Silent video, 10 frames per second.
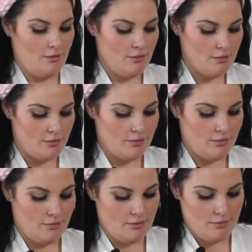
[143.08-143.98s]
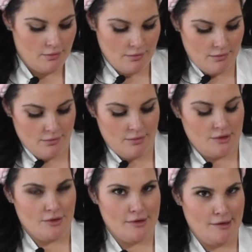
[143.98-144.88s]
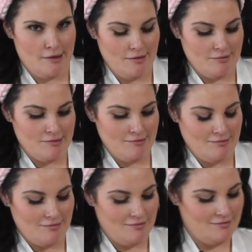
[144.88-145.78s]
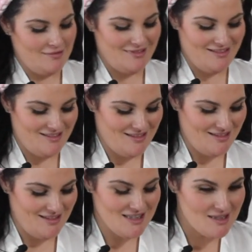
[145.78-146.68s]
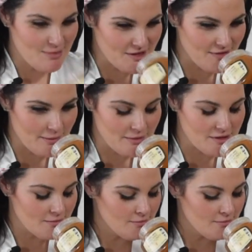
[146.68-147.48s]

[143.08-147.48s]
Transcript: Oh, it's hard to get out too. It smells fabulous.